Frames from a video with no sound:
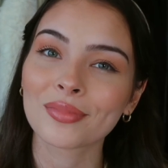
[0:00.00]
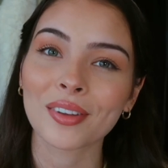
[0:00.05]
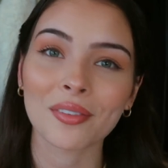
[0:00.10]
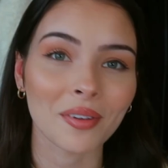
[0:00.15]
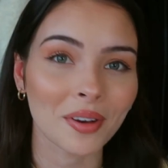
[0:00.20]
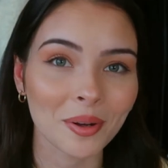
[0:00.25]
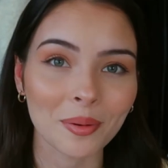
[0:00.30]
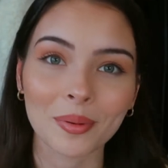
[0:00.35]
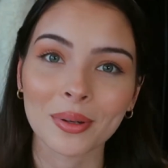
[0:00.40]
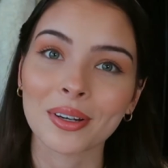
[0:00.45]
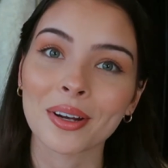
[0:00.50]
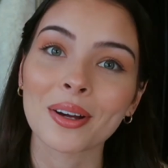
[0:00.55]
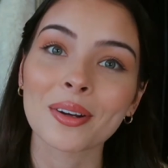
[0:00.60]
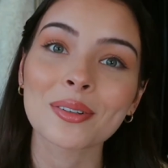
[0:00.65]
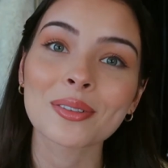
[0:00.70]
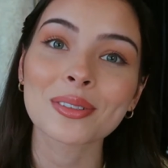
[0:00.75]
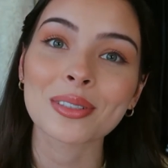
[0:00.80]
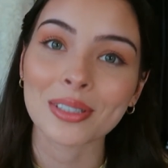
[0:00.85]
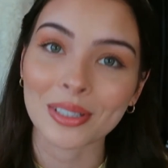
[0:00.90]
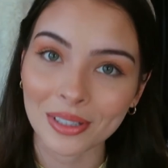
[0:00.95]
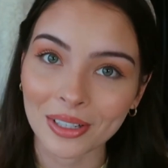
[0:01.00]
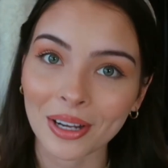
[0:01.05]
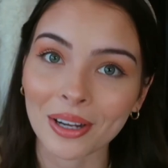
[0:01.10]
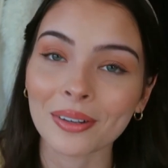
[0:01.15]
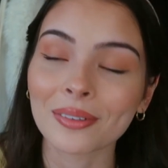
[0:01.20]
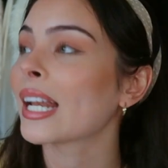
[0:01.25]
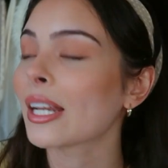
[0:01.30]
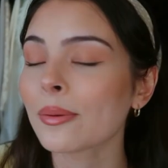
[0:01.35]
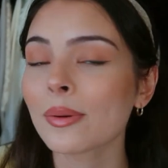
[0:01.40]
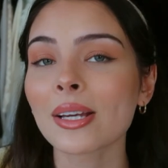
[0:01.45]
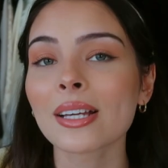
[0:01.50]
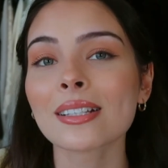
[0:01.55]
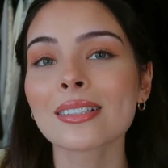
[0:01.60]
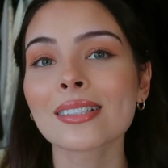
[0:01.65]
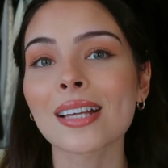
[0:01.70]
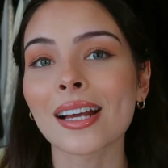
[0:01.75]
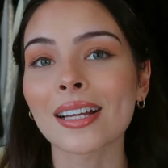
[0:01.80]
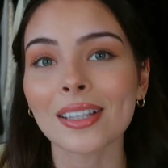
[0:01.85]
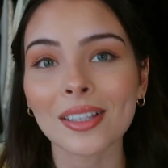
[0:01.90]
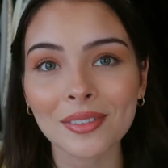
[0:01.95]
if anyone knows, you know.
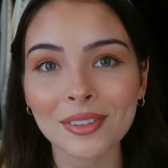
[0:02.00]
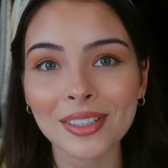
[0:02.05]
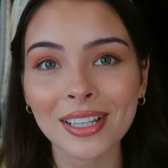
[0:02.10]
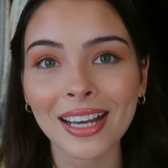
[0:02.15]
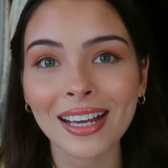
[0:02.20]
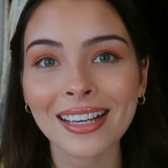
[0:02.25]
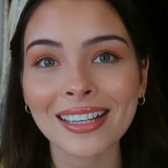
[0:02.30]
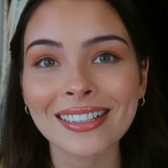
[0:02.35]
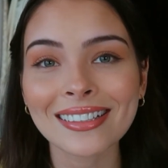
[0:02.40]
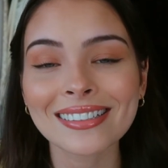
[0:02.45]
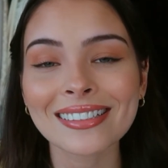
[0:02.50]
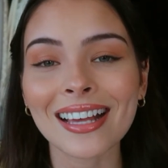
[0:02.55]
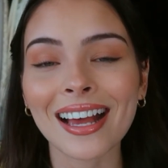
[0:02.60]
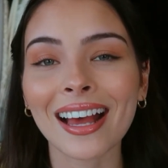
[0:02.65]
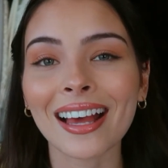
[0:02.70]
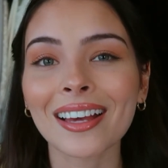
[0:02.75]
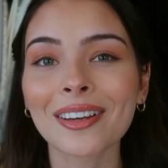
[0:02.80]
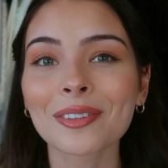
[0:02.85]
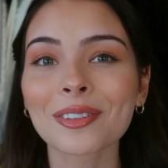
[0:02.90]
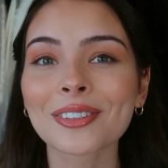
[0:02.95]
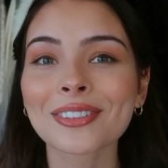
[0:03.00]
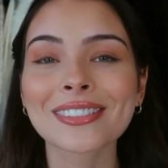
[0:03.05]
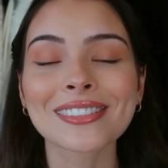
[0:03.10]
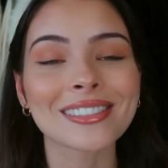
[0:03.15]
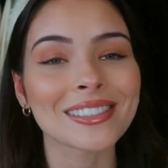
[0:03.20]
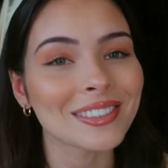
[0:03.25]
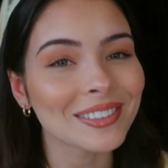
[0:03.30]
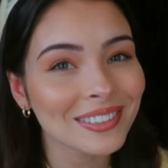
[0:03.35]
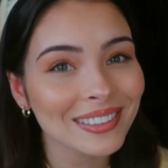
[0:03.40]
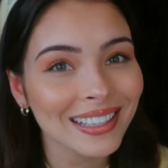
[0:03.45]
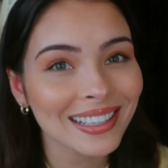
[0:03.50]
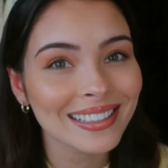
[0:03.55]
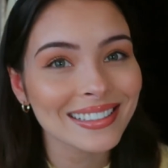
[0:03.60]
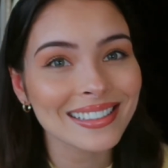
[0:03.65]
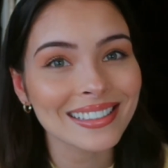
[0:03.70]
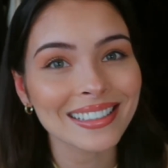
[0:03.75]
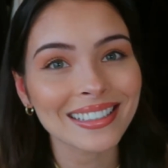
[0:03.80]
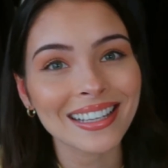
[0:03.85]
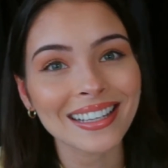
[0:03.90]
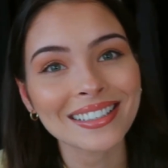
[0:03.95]
Anyways, I love you guys. I will see you
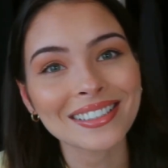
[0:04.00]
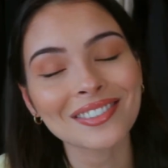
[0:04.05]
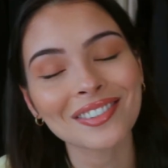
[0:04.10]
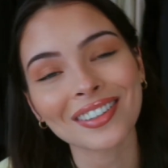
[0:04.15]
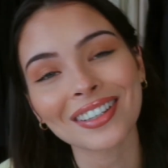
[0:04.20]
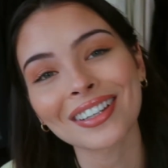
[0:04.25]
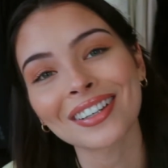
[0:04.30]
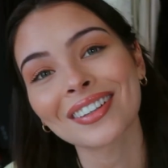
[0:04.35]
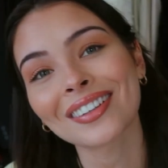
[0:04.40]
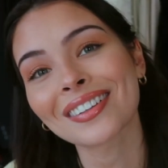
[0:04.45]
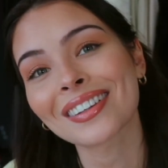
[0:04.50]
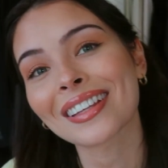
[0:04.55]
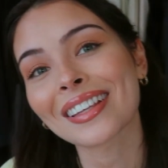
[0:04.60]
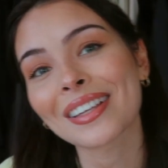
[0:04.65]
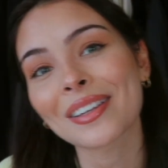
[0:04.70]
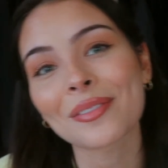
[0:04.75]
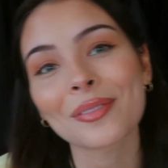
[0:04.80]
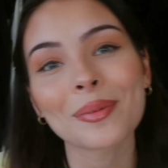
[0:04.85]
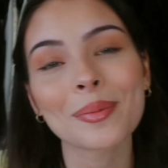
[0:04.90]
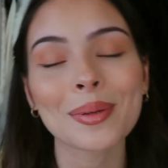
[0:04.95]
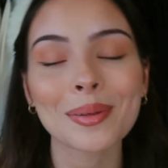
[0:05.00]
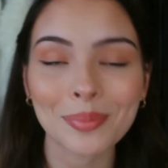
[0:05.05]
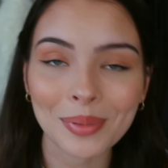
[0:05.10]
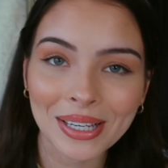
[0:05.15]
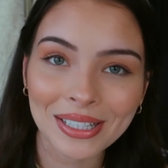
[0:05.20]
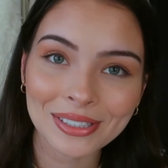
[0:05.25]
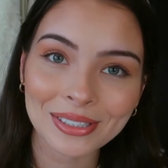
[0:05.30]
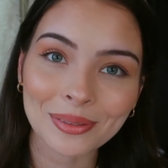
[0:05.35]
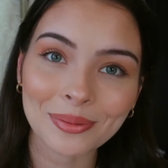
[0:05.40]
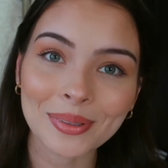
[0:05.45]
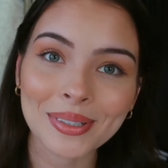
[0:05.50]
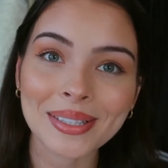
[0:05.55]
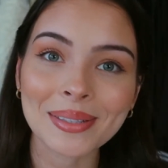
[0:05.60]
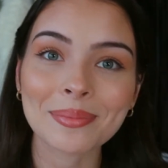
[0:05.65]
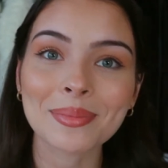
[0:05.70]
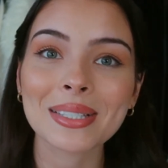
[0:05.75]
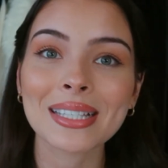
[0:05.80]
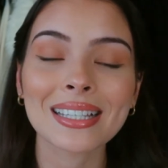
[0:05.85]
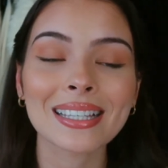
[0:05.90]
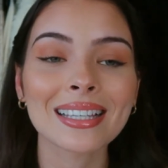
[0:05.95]
guys in the next video. Thank you for being patient with
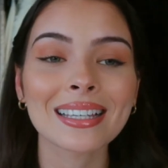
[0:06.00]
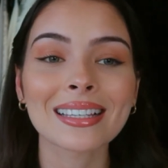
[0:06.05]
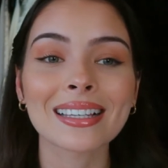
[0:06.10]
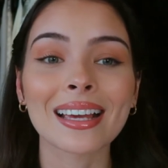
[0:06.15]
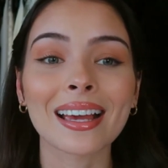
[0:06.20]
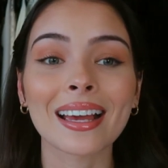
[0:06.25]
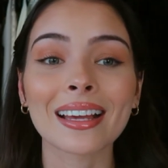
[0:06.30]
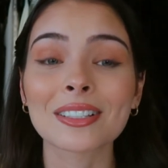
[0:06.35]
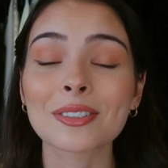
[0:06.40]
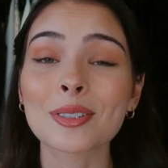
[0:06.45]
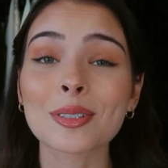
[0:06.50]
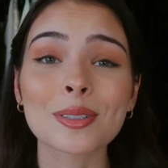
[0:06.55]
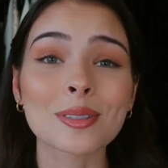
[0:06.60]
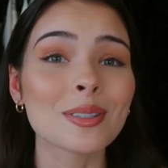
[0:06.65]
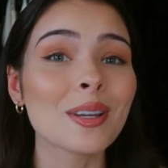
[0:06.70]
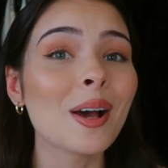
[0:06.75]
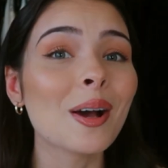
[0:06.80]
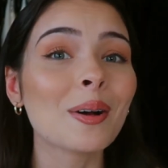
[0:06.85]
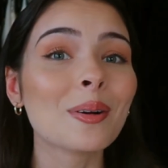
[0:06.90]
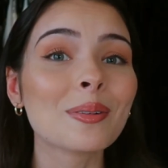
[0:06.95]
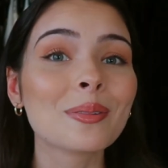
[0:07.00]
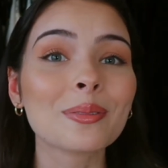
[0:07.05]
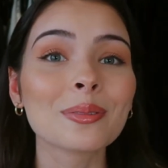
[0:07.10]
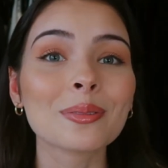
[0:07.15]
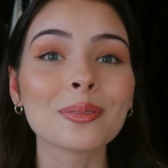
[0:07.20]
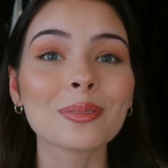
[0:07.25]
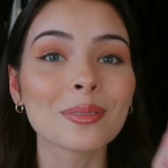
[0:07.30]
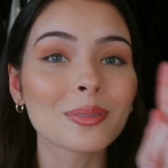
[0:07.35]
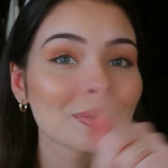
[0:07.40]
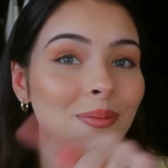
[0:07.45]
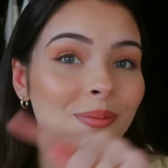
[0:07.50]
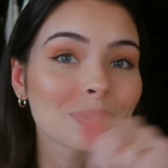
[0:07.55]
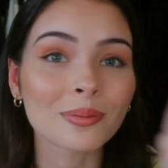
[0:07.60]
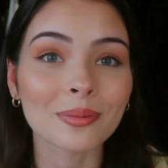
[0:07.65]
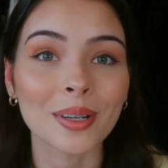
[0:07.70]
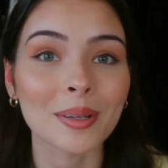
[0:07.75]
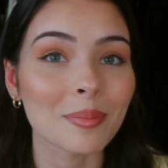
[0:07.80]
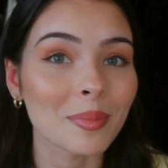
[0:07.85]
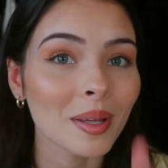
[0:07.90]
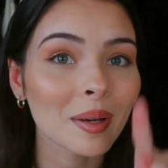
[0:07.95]
me, and just know
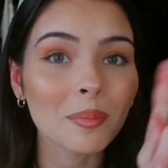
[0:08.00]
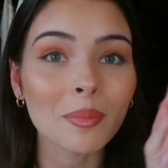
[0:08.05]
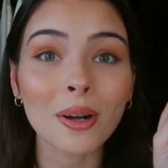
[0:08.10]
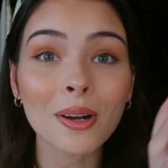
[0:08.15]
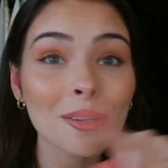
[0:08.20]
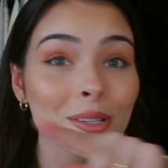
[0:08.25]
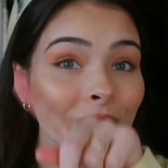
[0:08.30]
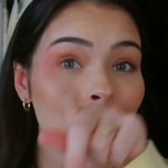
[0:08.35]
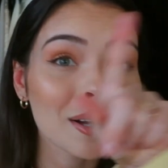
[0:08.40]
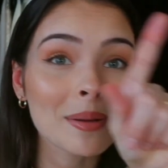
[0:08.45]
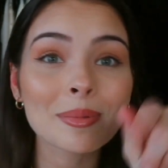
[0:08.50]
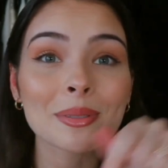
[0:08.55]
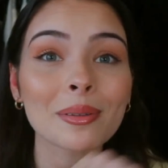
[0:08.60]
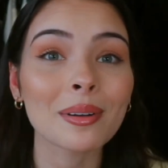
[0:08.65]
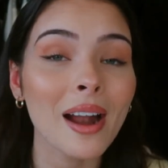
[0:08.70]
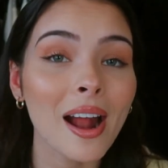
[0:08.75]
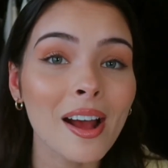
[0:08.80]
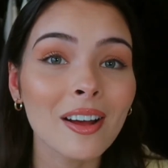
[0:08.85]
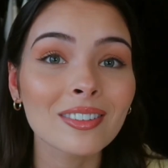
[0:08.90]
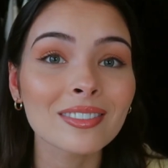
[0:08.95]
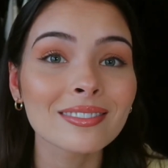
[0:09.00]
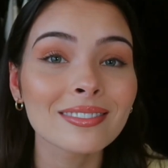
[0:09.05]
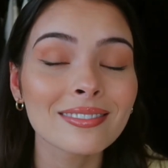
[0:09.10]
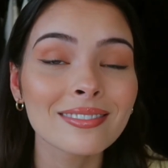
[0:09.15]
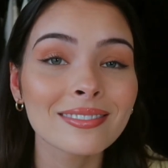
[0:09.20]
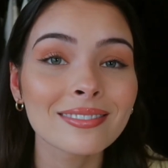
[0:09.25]
when mid-March comes around,